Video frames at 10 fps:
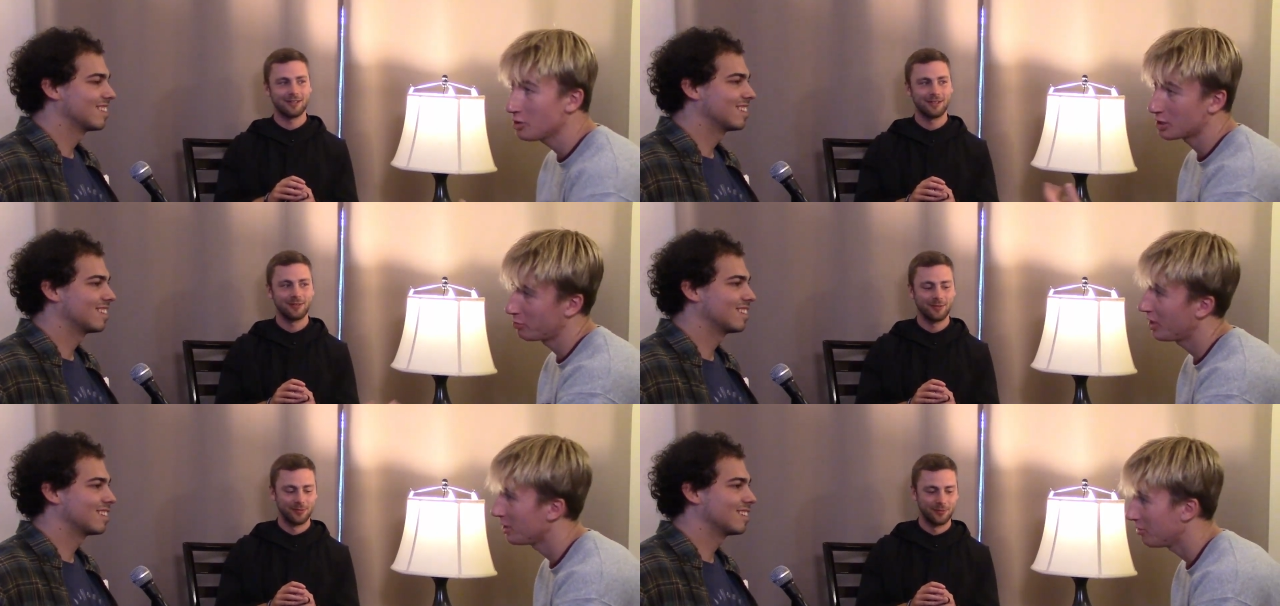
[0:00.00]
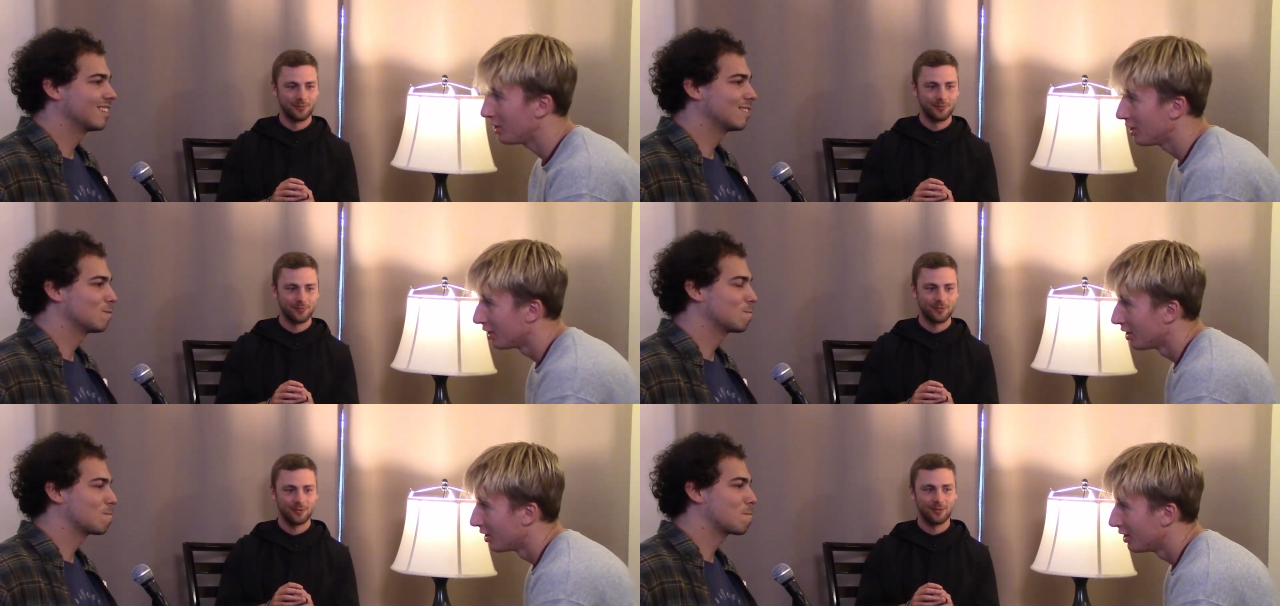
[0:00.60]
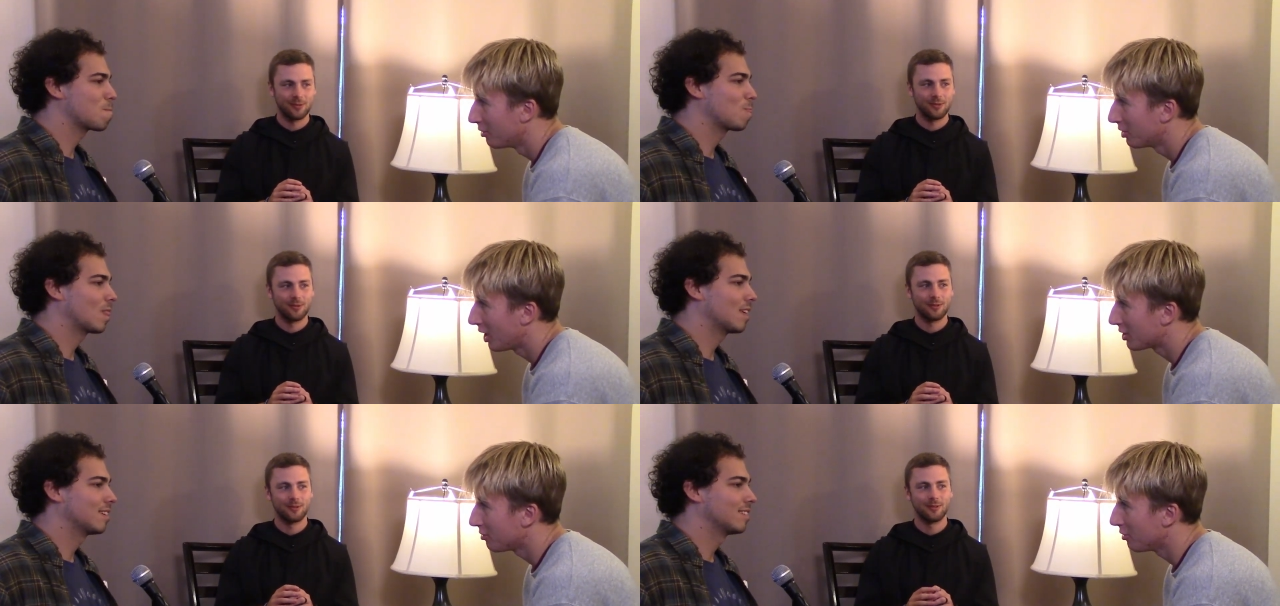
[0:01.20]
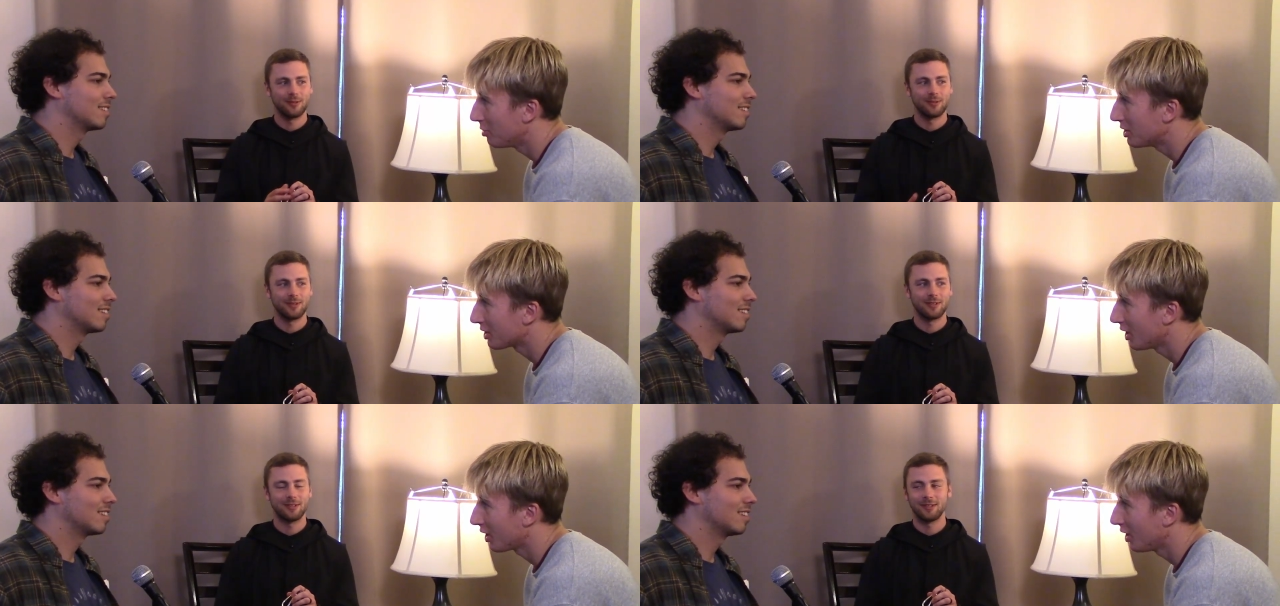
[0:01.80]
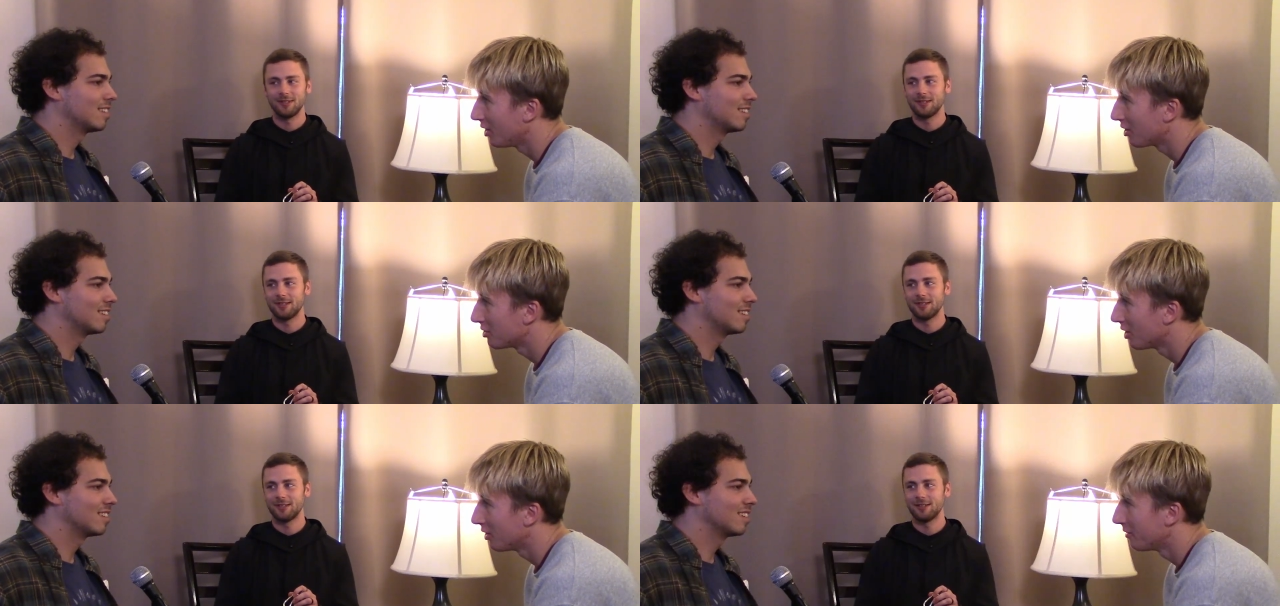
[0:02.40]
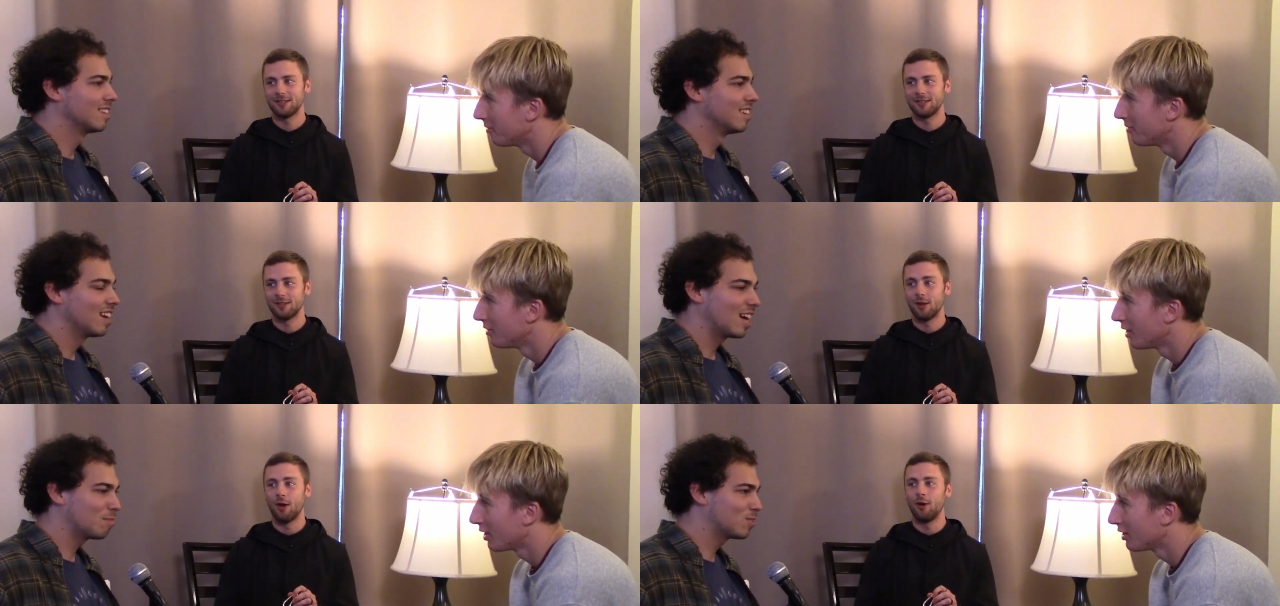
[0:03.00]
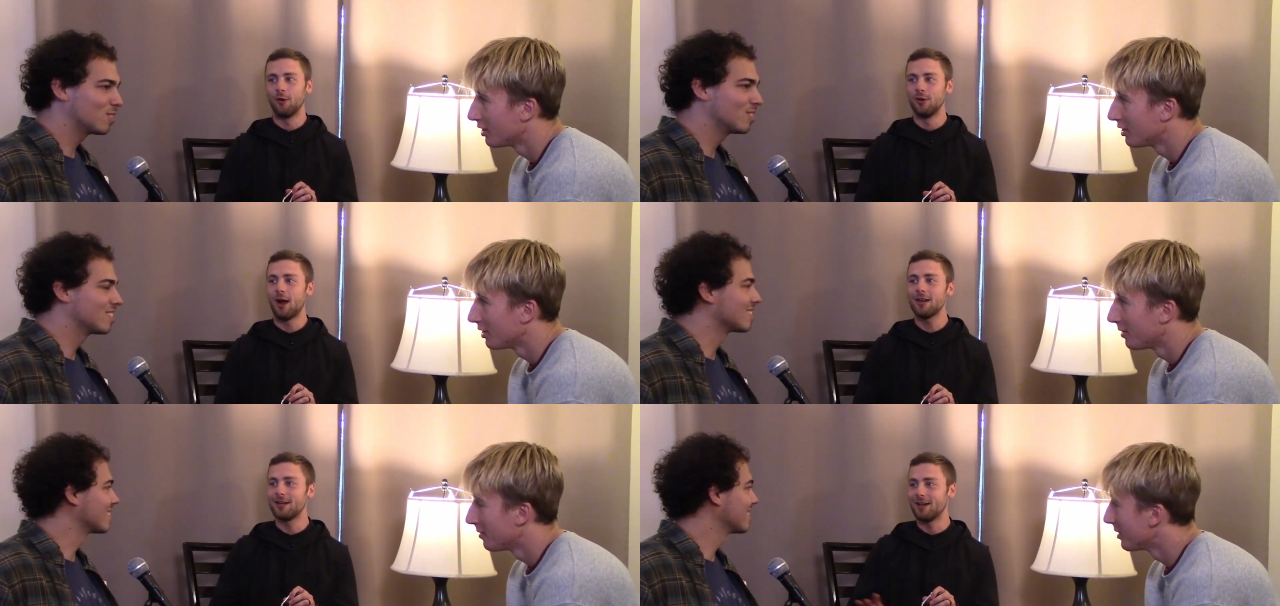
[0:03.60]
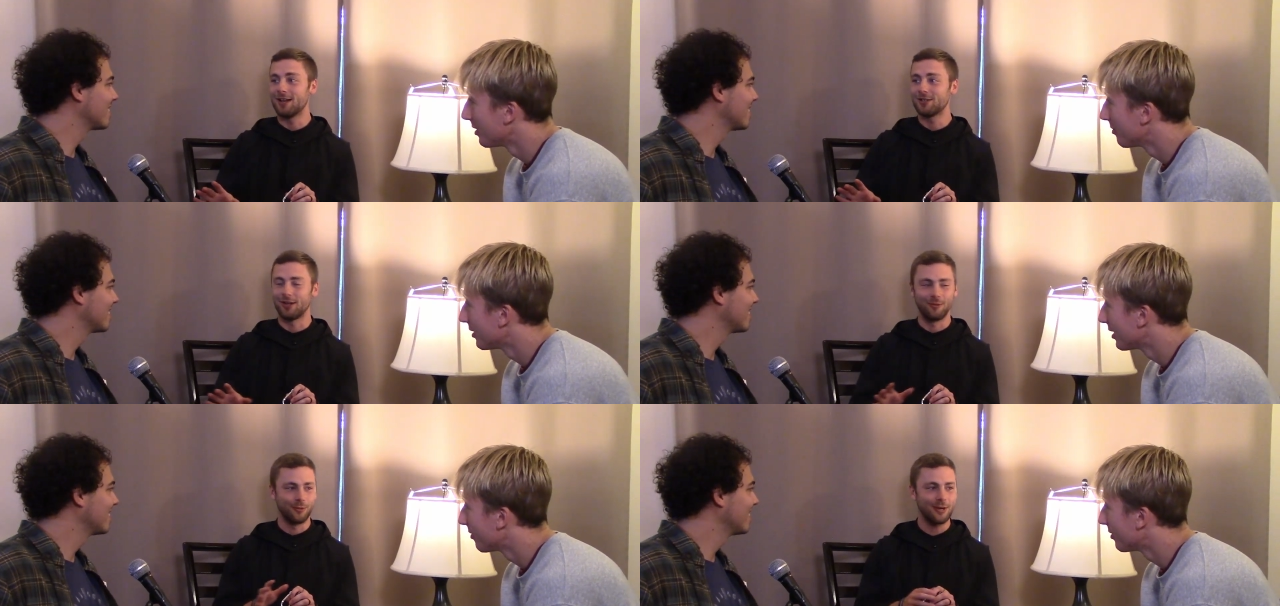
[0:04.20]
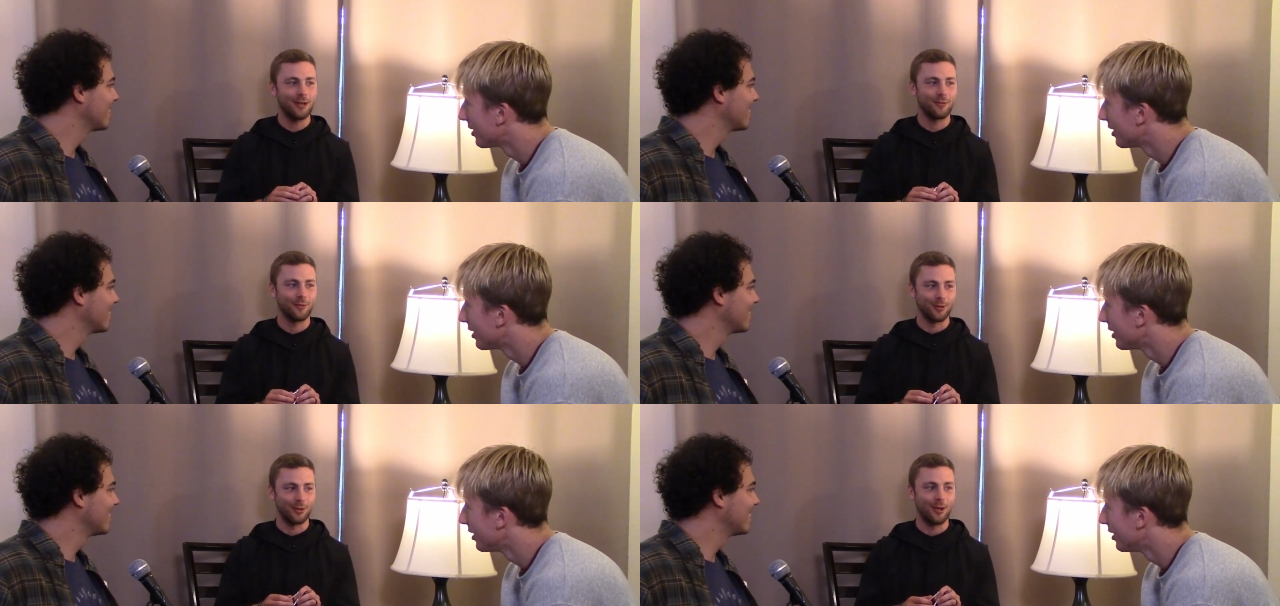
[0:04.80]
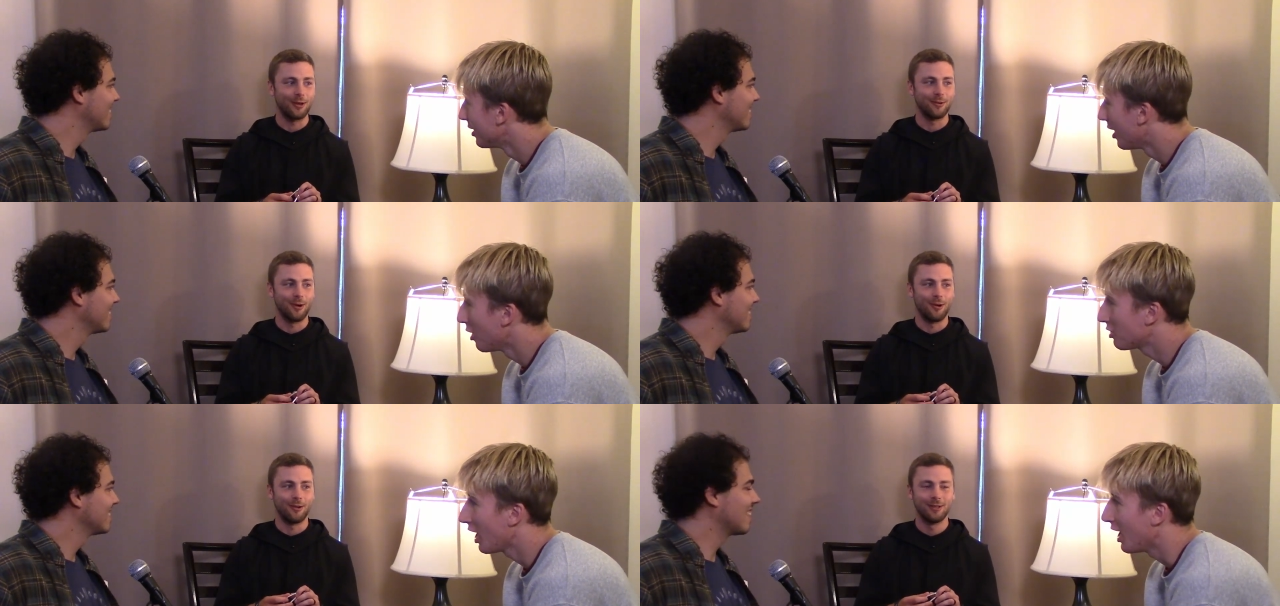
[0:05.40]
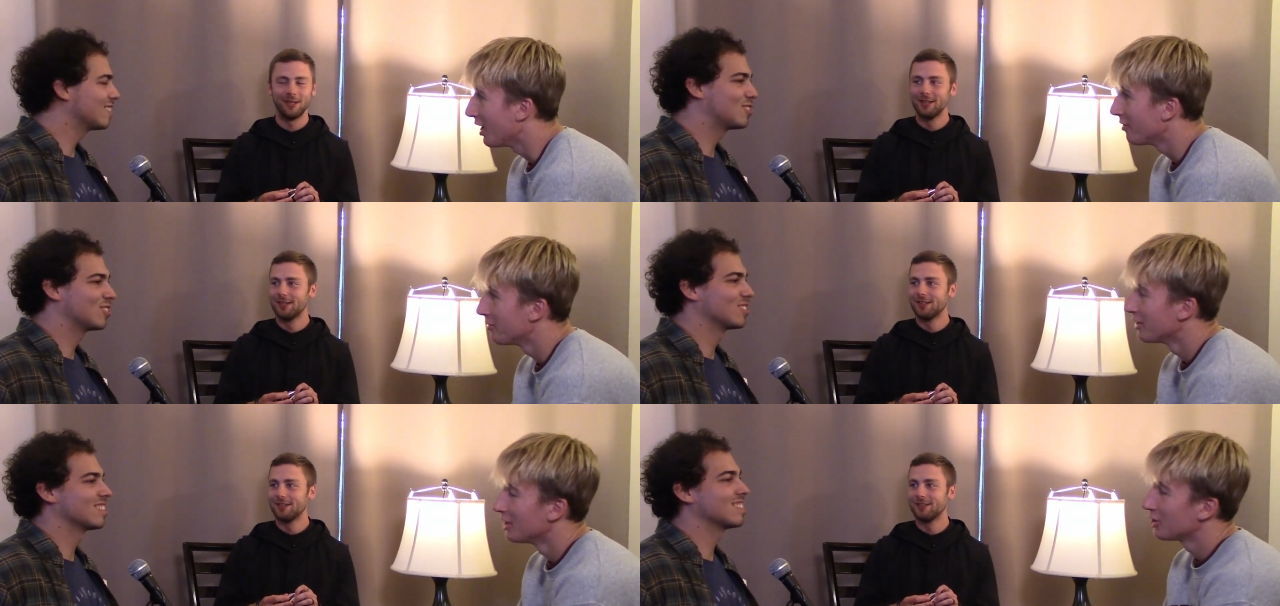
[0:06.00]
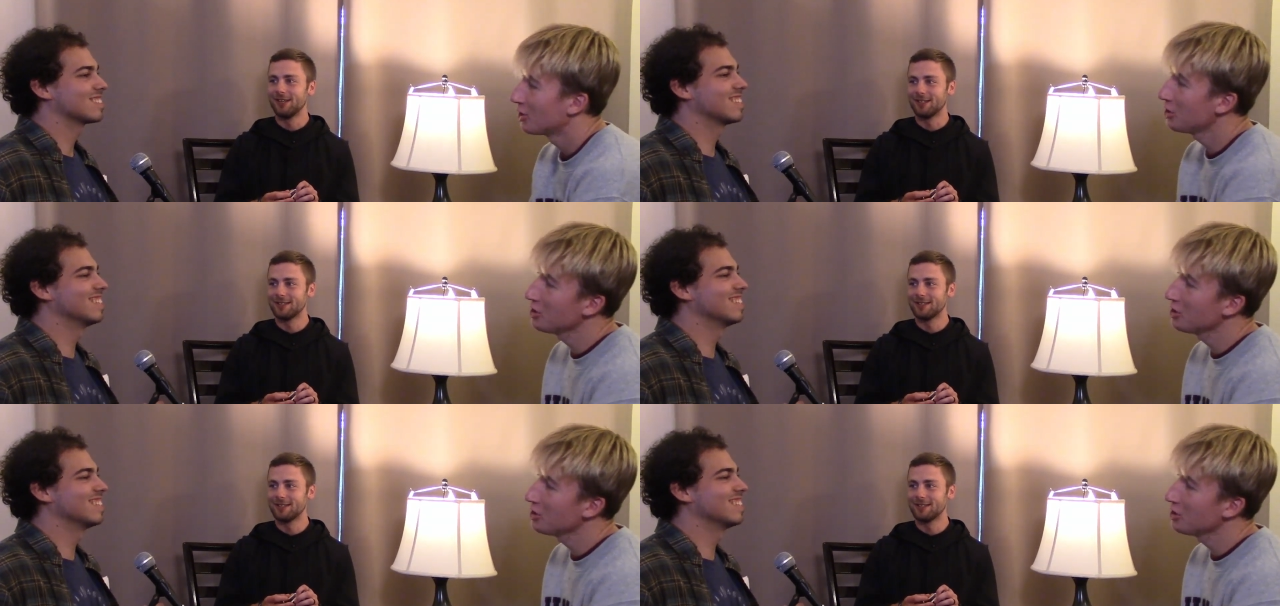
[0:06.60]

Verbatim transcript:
Speaker 1: you explain to me the philosophy of pizza cake in a nutshell?
Speaker 2: Absolutely. Not in a nutshell. We're here for a long haul. Okay, that's true. This is.